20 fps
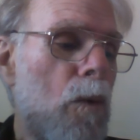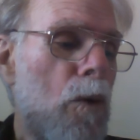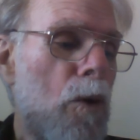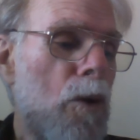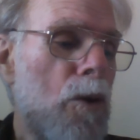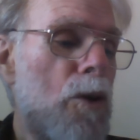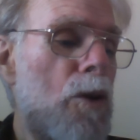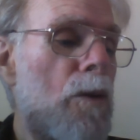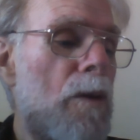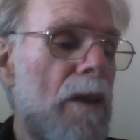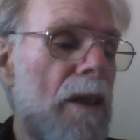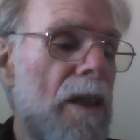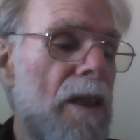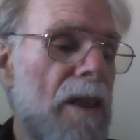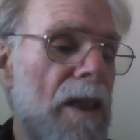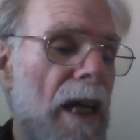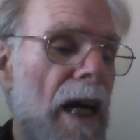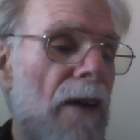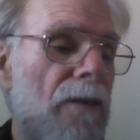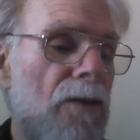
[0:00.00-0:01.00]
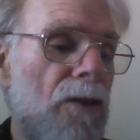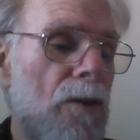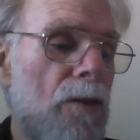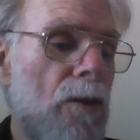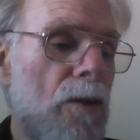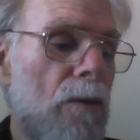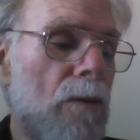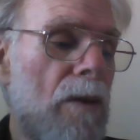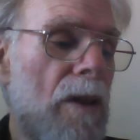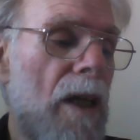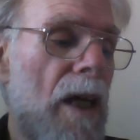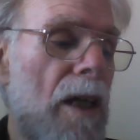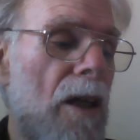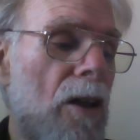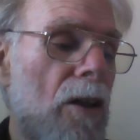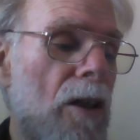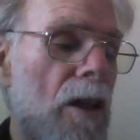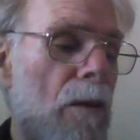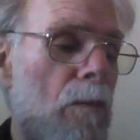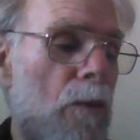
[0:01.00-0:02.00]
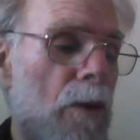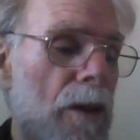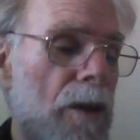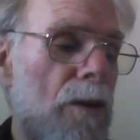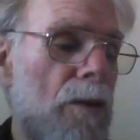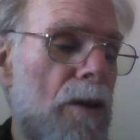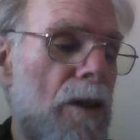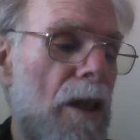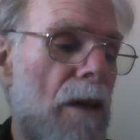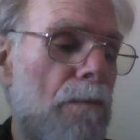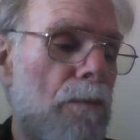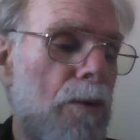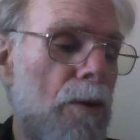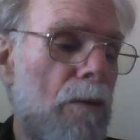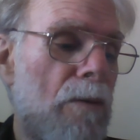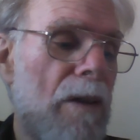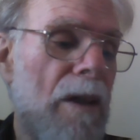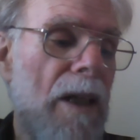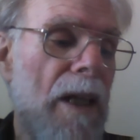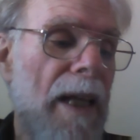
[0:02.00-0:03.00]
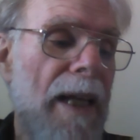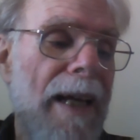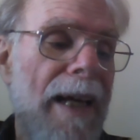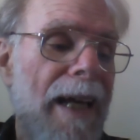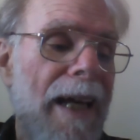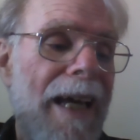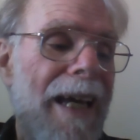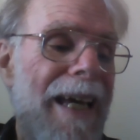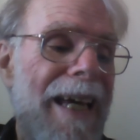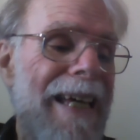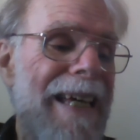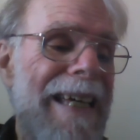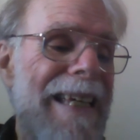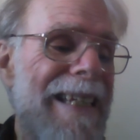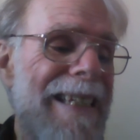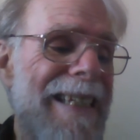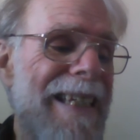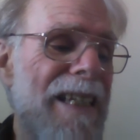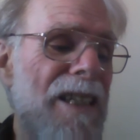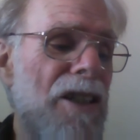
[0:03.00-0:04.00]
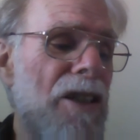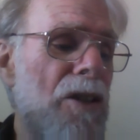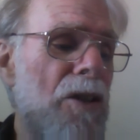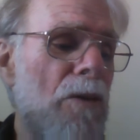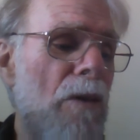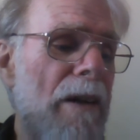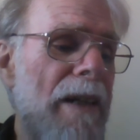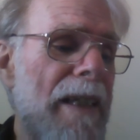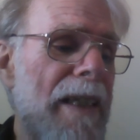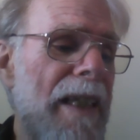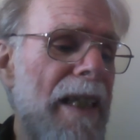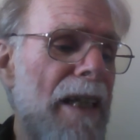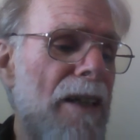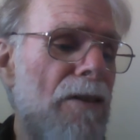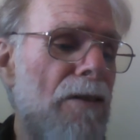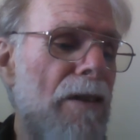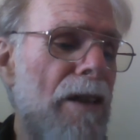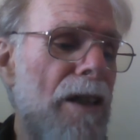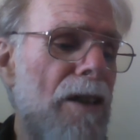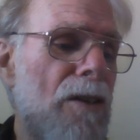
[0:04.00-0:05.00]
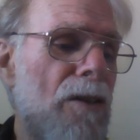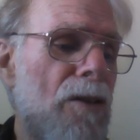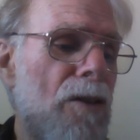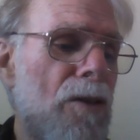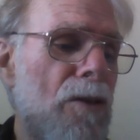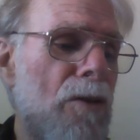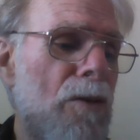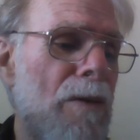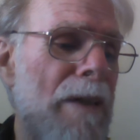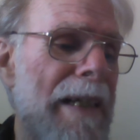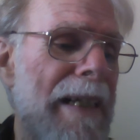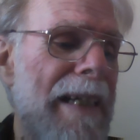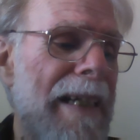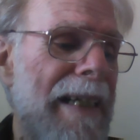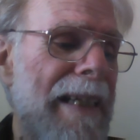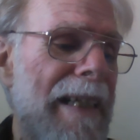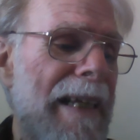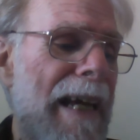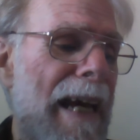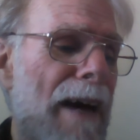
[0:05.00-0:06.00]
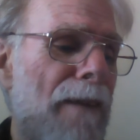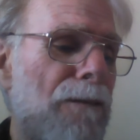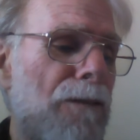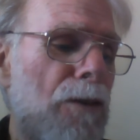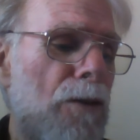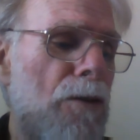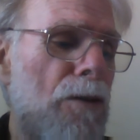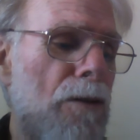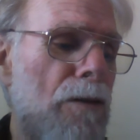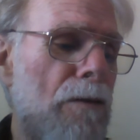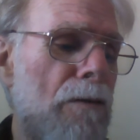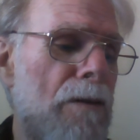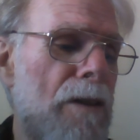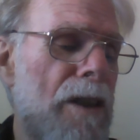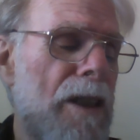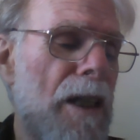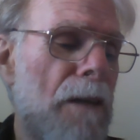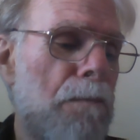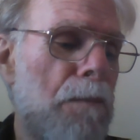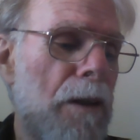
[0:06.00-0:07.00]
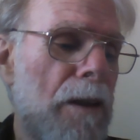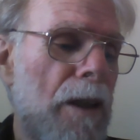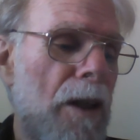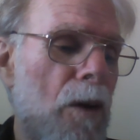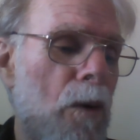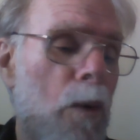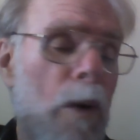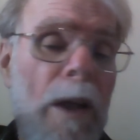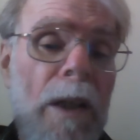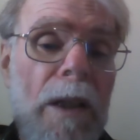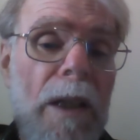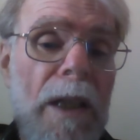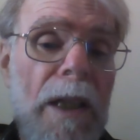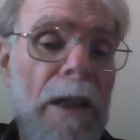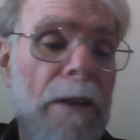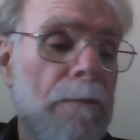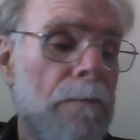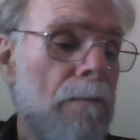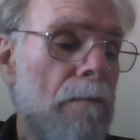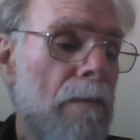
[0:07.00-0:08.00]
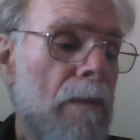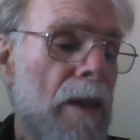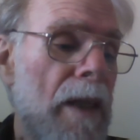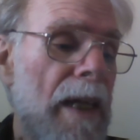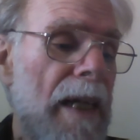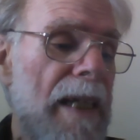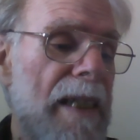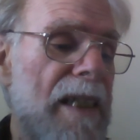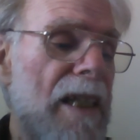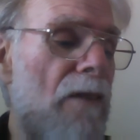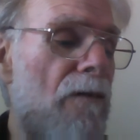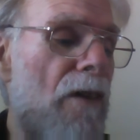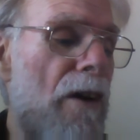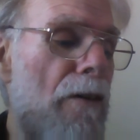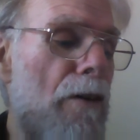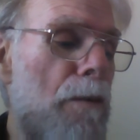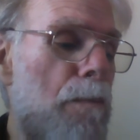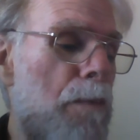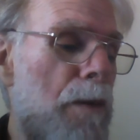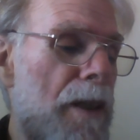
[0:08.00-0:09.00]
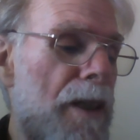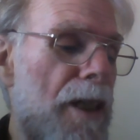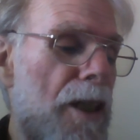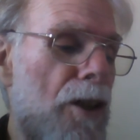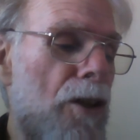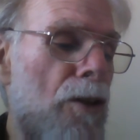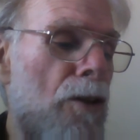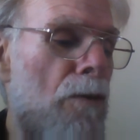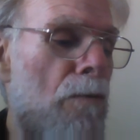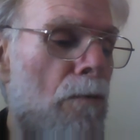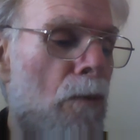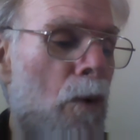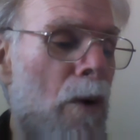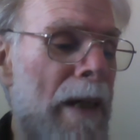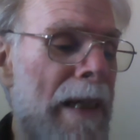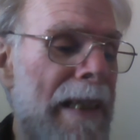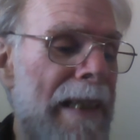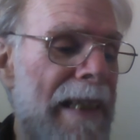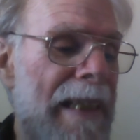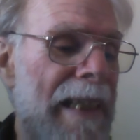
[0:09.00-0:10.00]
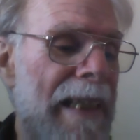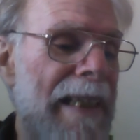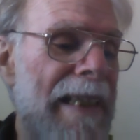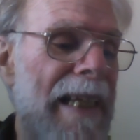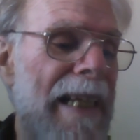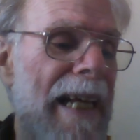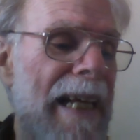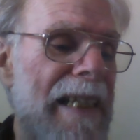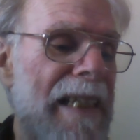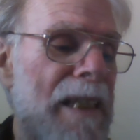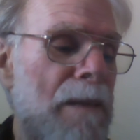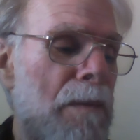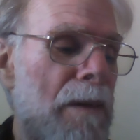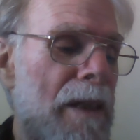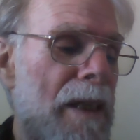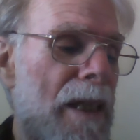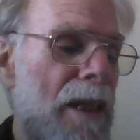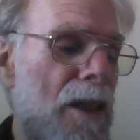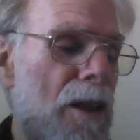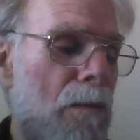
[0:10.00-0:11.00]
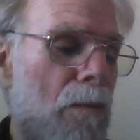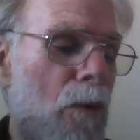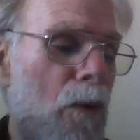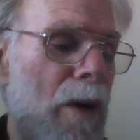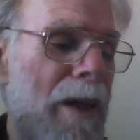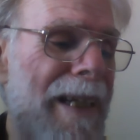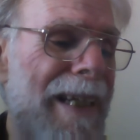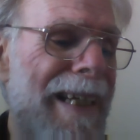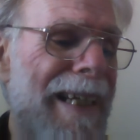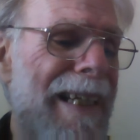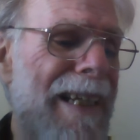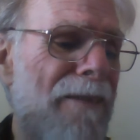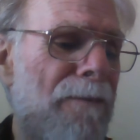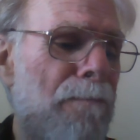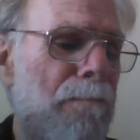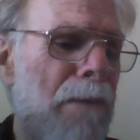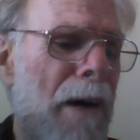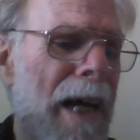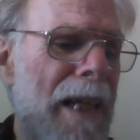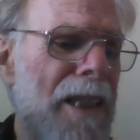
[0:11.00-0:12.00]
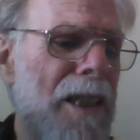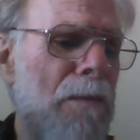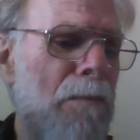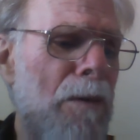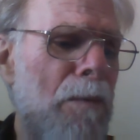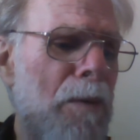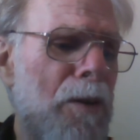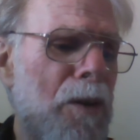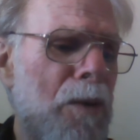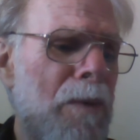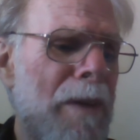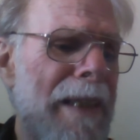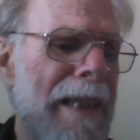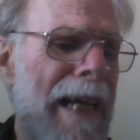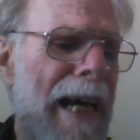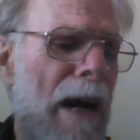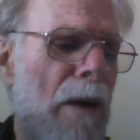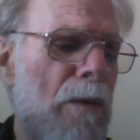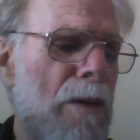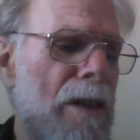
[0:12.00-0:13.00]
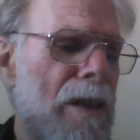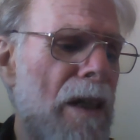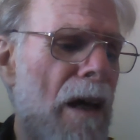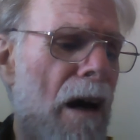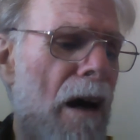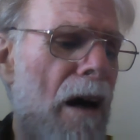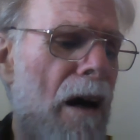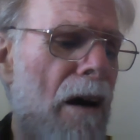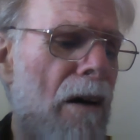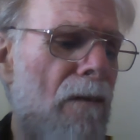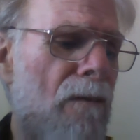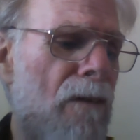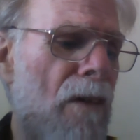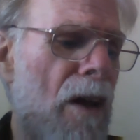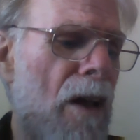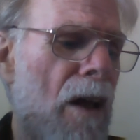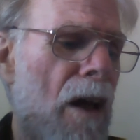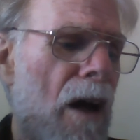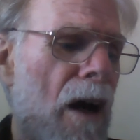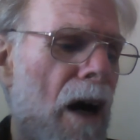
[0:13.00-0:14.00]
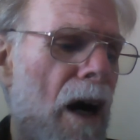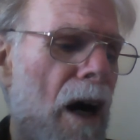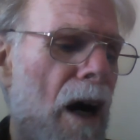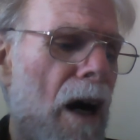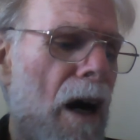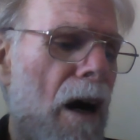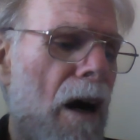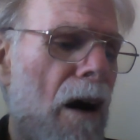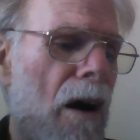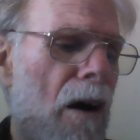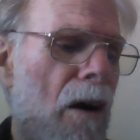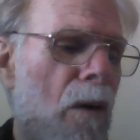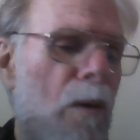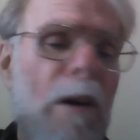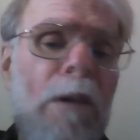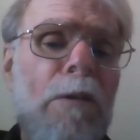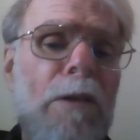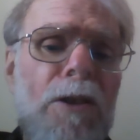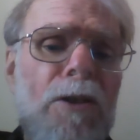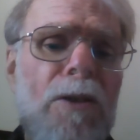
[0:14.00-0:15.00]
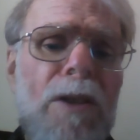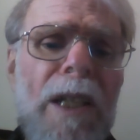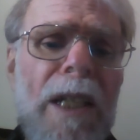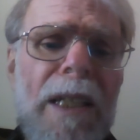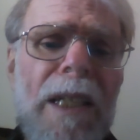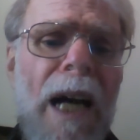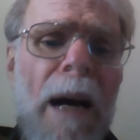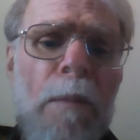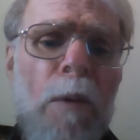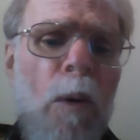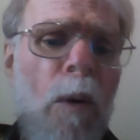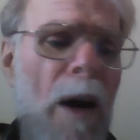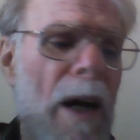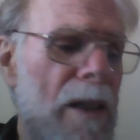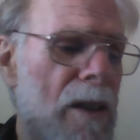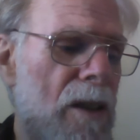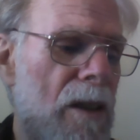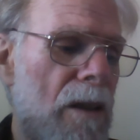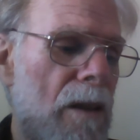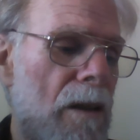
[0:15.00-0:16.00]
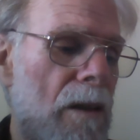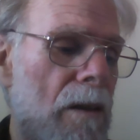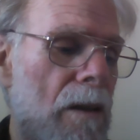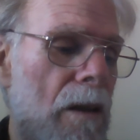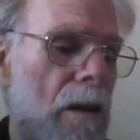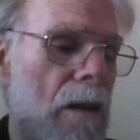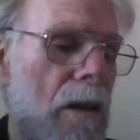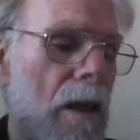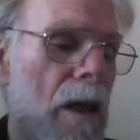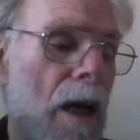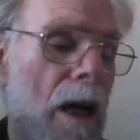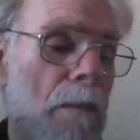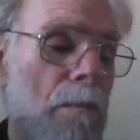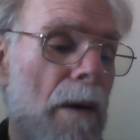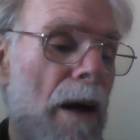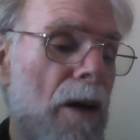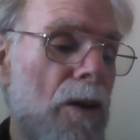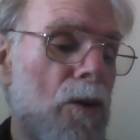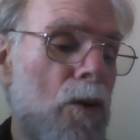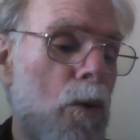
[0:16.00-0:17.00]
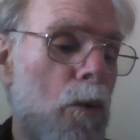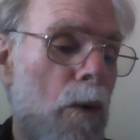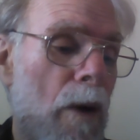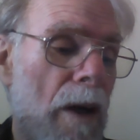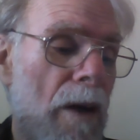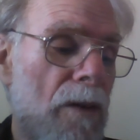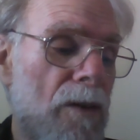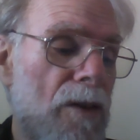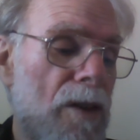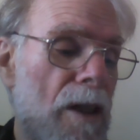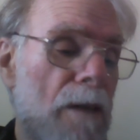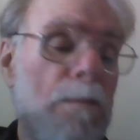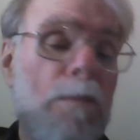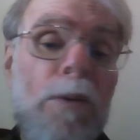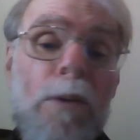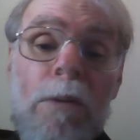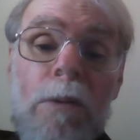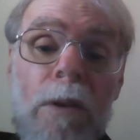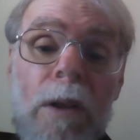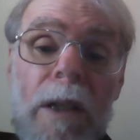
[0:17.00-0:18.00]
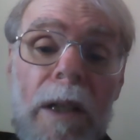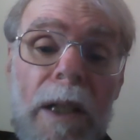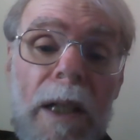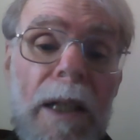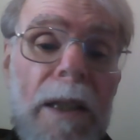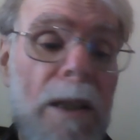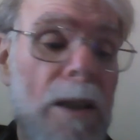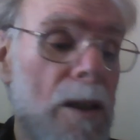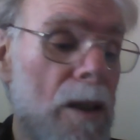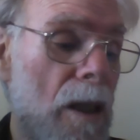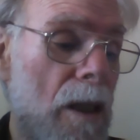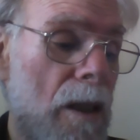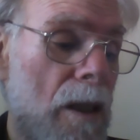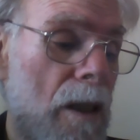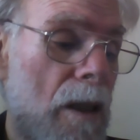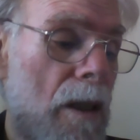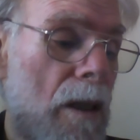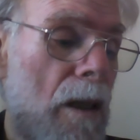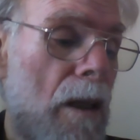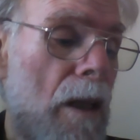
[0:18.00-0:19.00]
"We'll do it this afternoon, and I'll come with you," said Pooh. "It isn't the sort of thing you can do in the afternoon," said Piglet quickly. "It's a very particular morning thing that has to be done in the morning, and if possible between the hours of, what would you say time it was?" "About 12, said Pooh, looking at the sun.